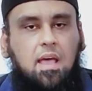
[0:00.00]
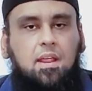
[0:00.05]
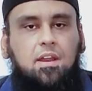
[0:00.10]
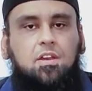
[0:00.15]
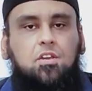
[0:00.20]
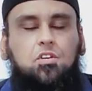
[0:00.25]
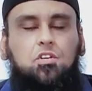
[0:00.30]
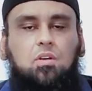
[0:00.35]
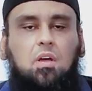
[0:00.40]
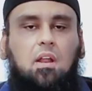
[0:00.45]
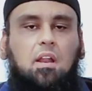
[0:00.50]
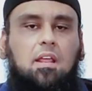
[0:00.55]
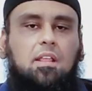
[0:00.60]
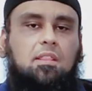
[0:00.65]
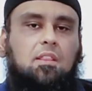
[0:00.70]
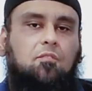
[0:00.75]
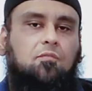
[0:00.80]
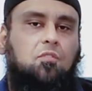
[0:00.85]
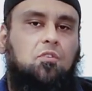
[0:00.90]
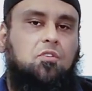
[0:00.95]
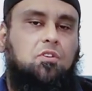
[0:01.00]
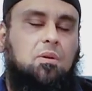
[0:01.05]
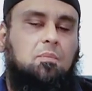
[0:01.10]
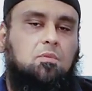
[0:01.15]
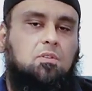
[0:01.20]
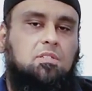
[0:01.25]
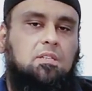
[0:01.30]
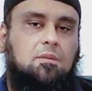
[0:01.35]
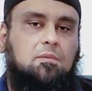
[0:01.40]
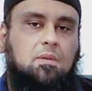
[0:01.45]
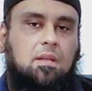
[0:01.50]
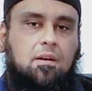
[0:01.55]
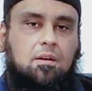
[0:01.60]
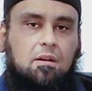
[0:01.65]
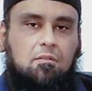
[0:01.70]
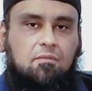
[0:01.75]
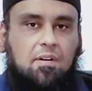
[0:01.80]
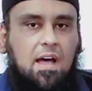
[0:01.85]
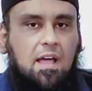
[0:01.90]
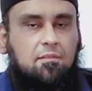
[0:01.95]
And inshallah, in the future, Muslims will
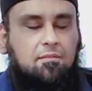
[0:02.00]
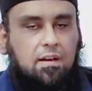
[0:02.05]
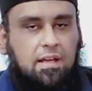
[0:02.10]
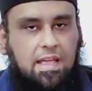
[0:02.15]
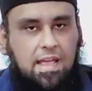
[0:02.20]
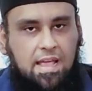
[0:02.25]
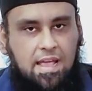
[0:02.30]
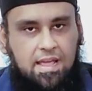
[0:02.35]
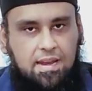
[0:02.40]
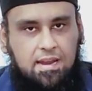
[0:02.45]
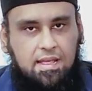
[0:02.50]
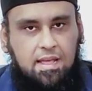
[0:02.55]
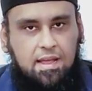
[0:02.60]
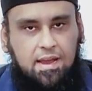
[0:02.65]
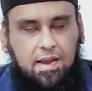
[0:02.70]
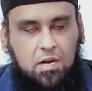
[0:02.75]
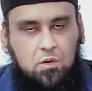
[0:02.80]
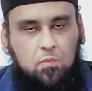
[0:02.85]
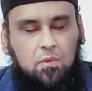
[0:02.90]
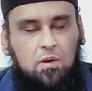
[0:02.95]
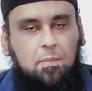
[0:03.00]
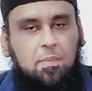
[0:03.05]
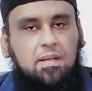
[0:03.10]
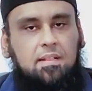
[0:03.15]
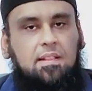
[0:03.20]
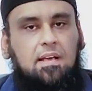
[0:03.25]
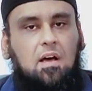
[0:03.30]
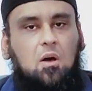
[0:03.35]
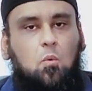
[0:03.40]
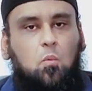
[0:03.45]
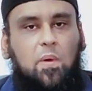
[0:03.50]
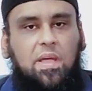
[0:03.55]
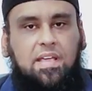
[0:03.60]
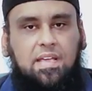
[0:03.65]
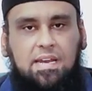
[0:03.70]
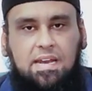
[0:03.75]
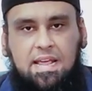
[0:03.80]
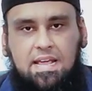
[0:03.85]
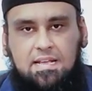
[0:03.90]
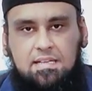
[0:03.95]
revive again. It will be the
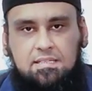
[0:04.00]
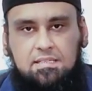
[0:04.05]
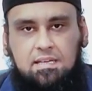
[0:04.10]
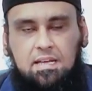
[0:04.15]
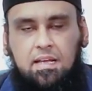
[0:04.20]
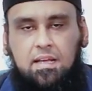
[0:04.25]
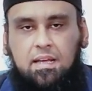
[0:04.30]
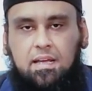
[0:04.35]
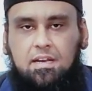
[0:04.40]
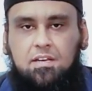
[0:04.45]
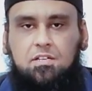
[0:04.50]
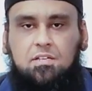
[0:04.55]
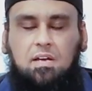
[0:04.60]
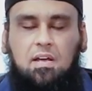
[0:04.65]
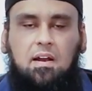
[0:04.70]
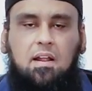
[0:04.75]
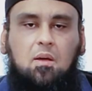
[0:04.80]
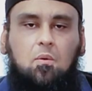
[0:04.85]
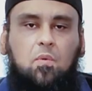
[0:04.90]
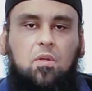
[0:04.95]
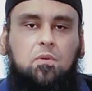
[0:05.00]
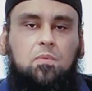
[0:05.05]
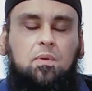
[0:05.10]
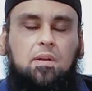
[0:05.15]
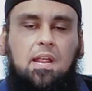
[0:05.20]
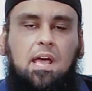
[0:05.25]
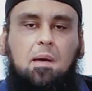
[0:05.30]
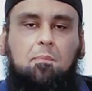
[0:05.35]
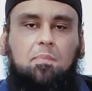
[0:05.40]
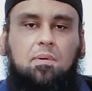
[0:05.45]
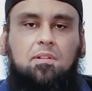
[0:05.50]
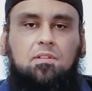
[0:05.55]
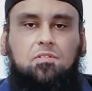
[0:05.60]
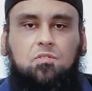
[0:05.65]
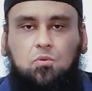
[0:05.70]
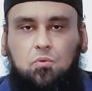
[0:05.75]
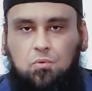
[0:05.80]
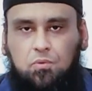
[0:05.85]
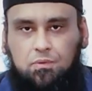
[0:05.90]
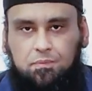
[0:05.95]
awakenings, inshallah, which will happen
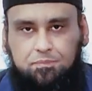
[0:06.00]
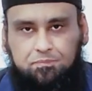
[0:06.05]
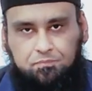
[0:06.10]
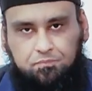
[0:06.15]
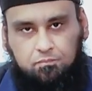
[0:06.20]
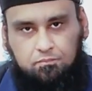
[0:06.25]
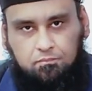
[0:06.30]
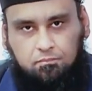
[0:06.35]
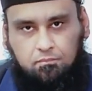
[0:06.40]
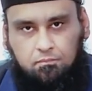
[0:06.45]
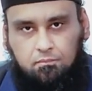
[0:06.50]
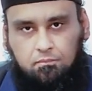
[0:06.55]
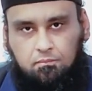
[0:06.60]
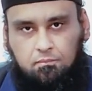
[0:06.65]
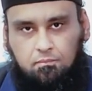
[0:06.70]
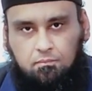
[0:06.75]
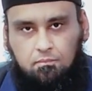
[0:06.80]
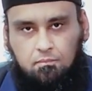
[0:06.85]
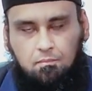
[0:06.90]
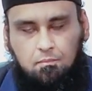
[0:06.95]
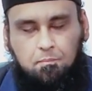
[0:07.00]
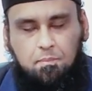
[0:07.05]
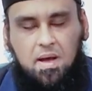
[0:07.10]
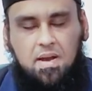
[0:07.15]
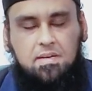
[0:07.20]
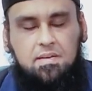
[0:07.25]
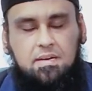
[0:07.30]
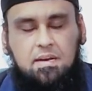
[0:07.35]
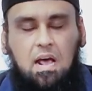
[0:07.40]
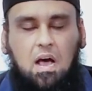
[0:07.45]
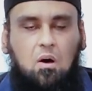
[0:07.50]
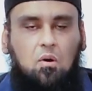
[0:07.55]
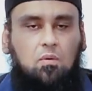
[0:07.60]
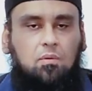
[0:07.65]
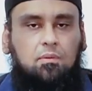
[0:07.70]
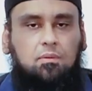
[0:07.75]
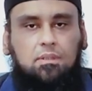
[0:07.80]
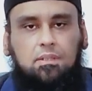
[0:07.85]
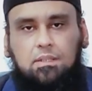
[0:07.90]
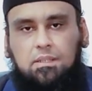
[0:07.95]
soon. But
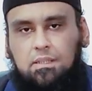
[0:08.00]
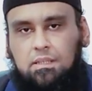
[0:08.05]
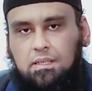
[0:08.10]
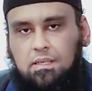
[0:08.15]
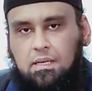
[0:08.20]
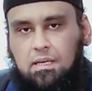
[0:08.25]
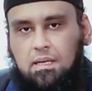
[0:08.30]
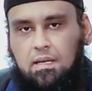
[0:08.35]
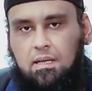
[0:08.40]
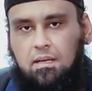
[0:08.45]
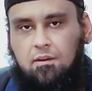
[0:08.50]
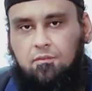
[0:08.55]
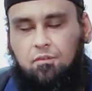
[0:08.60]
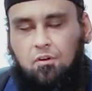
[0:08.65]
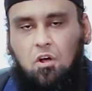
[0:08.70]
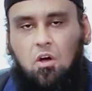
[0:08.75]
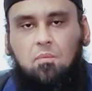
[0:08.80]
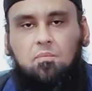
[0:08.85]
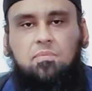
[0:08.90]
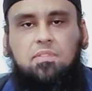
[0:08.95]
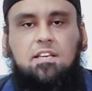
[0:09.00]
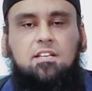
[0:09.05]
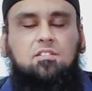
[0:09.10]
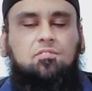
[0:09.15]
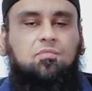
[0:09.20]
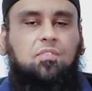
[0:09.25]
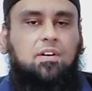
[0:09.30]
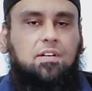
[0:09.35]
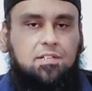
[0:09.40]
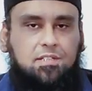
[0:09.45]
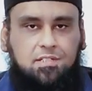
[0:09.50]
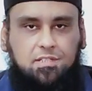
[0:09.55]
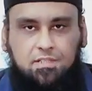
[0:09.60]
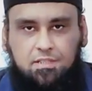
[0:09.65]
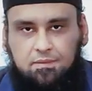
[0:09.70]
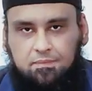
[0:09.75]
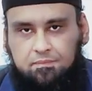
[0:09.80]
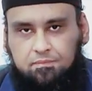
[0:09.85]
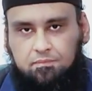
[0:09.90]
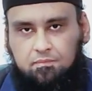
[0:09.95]
now, from this
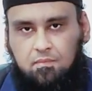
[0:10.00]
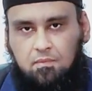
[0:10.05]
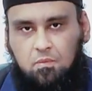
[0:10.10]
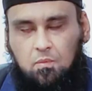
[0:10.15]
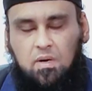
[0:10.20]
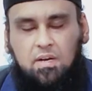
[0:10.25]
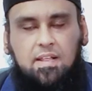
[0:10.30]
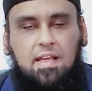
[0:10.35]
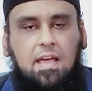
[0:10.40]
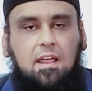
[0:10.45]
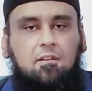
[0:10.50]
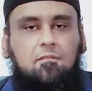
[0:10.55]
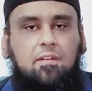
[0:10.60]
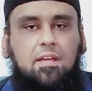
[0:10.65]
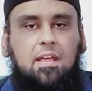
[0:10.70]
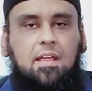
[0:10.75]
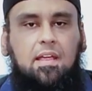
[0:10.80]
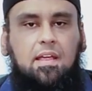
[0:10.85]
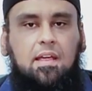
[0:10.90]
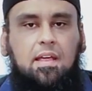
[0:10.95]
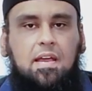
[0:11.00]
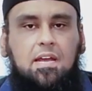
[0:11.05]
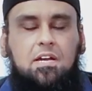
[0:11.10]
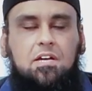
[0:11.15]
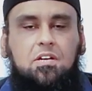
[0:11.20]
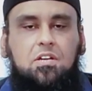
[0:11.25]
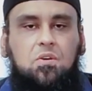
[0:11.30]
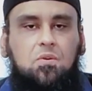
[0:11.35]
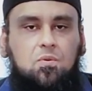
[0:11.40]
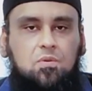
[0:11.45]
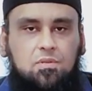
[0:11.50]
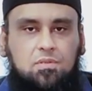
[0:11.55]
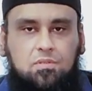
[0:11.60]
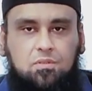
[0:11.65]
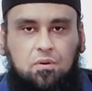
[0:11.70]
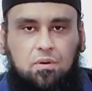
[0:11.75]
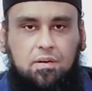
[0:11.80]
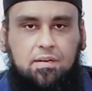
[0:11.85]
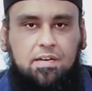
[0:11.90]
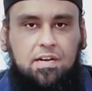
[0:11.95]
verse, what can we
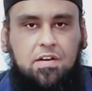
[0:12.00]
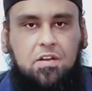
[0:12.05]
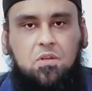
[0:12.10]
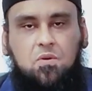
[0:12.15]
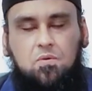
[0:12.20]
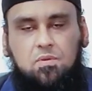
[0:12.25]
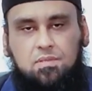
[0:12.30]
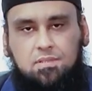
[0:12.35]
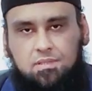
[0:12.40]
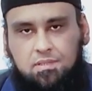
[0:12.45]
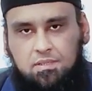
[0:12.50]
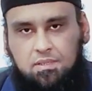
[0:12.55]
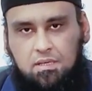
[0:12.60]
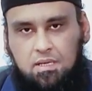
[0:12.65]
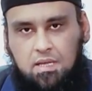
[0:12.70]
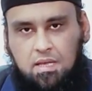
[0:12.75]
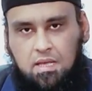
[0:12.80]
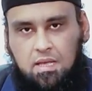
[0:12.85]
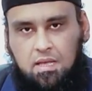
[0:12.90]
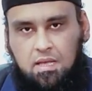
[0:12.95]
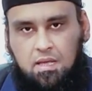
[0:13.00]
induce or deduce?